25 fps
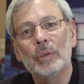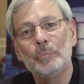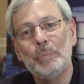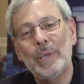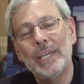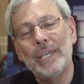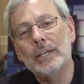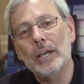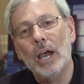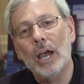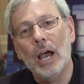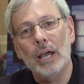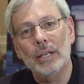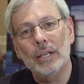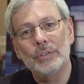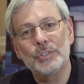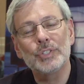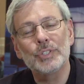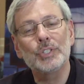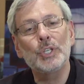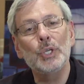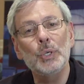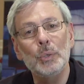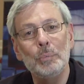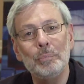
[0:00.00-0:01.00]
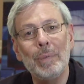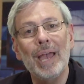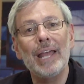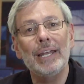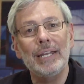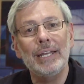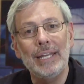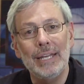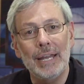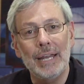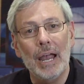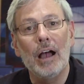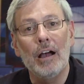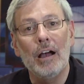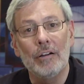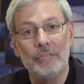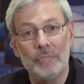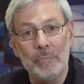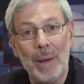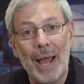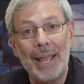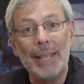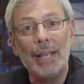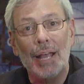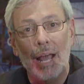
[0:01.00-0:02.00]
because too many of
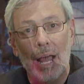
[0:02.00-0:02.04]
my